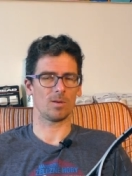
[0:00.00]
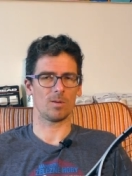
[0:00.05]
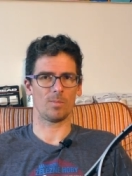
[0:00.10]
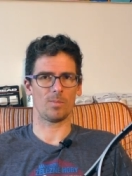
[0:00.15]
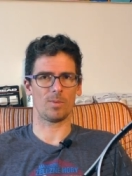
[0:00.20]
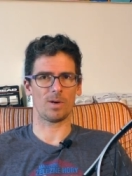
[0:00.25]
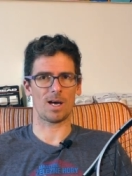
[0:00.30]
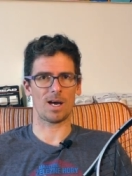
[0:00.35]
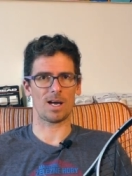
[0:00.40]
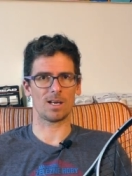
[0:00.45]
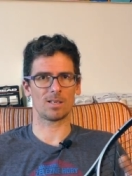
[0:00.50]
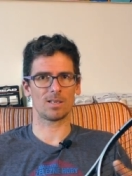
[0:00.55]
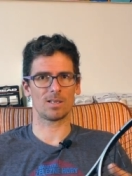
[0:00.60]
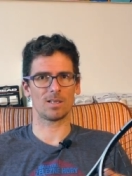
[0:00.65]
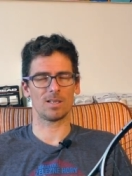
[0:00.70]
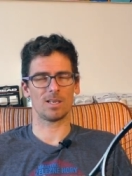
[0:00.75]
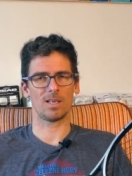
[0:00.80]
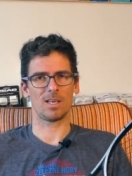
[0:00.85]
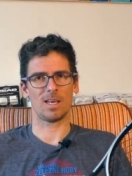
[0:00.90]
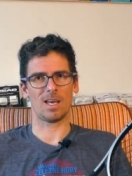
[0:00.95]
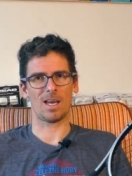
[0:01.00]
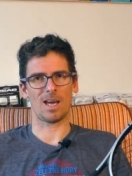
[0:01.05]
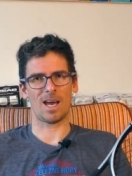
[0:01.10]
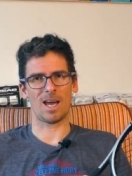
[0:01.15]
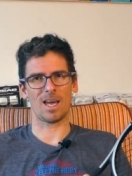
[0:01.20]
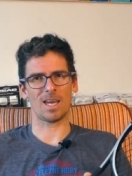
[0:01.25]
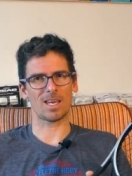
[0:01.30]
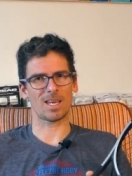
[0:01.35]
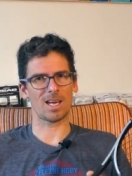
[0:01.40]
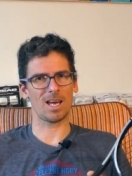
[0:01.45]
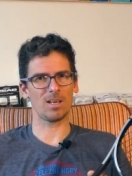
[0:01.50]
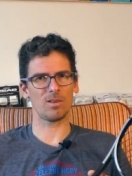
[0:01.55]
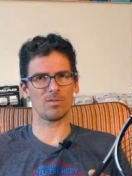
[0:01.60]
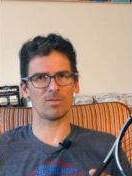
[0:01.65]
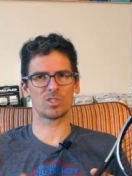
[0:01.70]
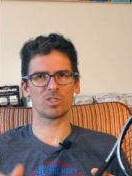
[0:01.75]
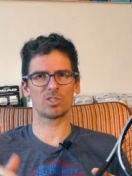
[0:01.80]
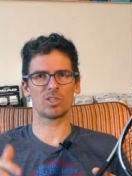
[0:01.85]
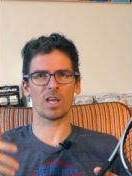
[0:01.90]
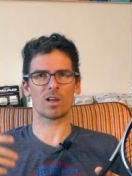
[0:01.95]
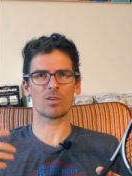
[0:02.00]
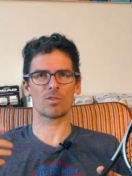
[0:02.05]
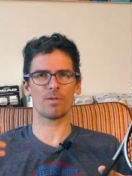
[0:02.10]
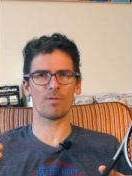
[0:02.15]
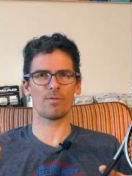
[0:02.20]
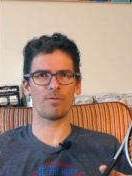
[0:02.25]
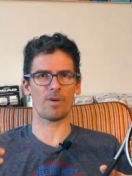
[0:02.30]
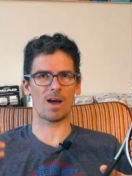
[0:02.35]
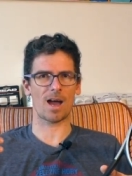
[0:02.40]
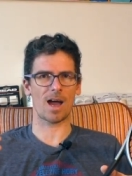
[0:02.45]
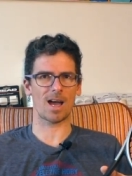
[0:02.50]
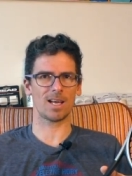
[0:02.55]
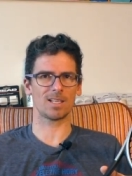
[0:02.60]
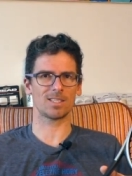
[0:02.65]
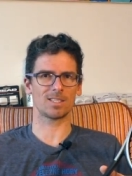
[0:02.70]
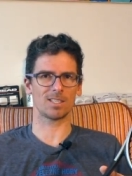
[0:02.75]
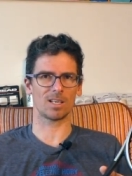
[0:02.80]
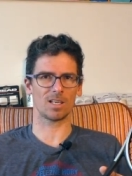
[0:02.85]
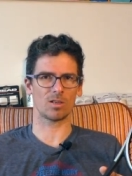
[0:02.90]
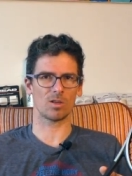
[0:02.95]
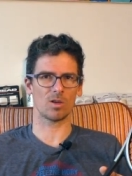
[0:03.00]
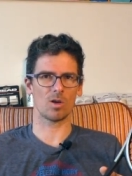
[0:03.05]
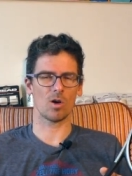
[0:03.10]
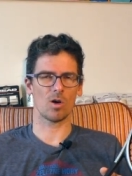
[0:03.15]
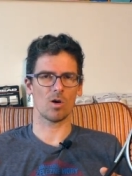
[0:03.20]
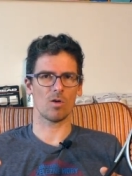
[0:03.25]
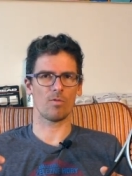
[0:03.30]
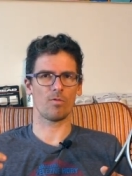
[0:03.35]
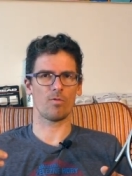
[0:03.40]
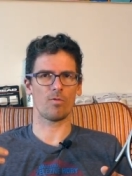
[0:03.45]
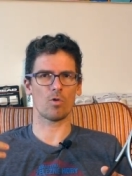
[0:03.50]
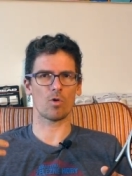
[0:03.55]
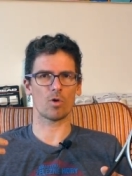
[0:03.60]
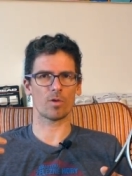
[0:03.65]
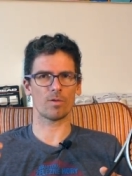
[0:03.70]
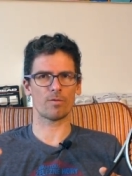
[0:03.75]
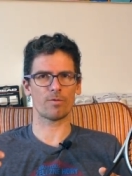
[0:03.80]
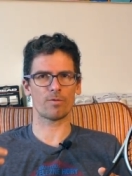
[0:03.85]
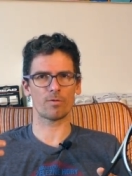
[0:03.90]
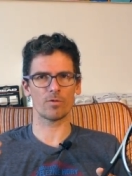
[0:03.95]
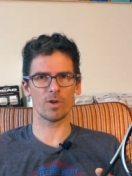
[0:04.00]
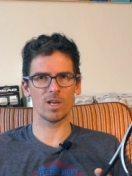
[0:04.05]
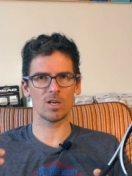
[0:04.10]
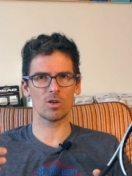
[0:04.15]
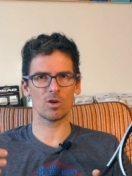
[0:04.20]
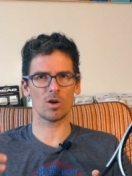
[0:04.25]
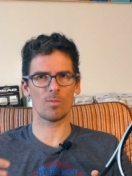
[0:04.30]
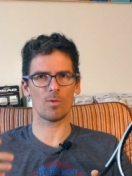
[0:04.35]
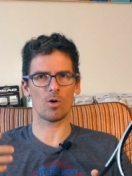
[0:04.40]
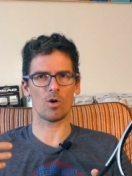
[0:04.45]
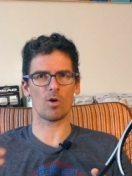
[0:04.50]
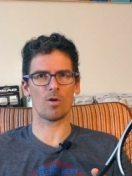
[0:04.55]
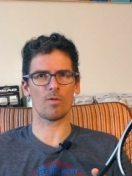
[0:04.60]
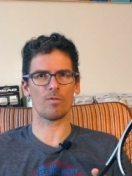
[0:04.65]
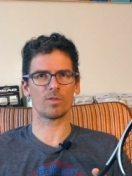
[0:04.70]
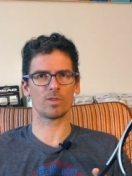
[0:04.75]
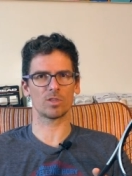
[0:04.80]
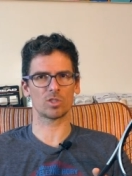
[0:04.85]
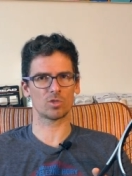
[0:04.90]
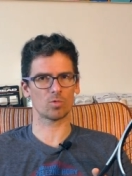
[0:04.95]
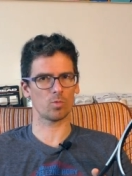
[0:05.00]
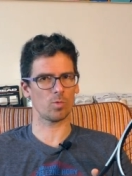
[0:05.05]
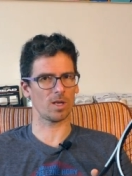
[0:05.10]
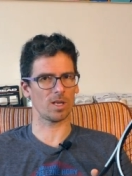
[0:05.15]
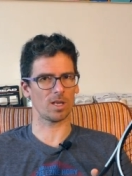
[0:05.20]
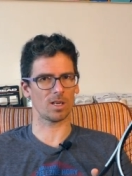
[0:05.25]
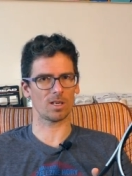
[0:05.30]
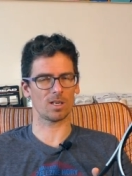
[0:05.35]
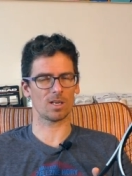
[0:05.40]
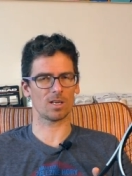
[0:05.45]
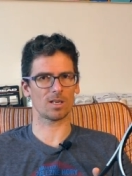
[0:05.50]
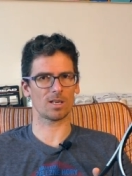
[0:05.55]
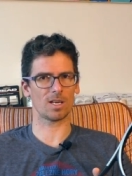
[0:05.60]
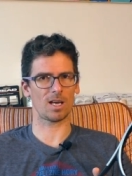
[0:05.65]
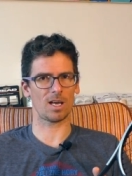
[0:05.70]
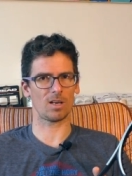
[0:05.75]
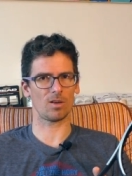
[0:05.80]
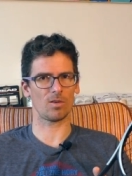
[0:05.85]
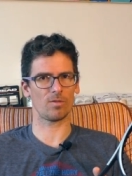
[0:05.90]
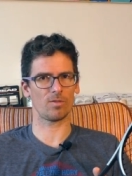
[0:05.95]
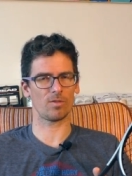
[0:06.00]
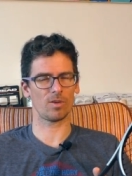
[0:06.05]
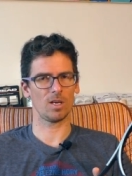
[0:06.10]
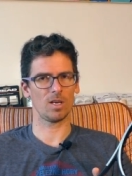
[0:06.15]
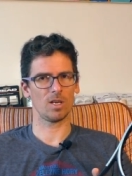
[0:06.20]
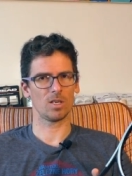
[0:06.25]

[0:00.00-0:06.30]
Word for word: but I kind of sacrifice it for the freedom of the swing, kind of.